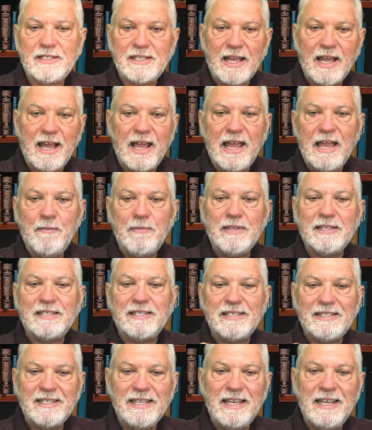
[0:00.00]
time
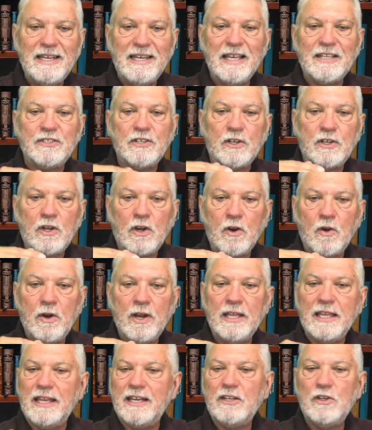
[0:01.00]
is seen as
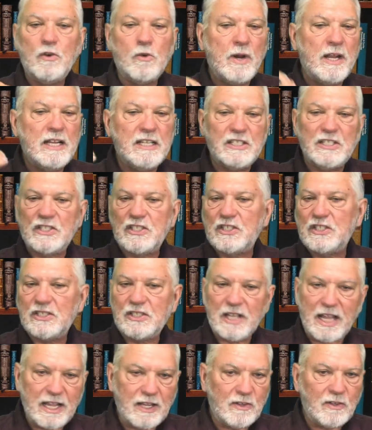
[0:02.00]
occurring in great
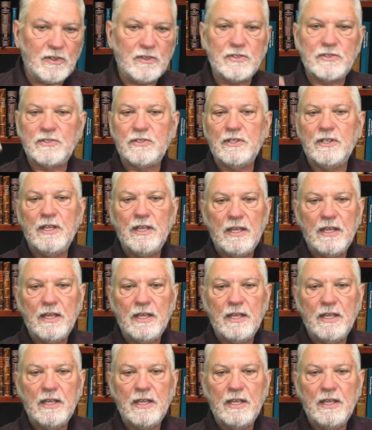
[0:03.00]
cycles.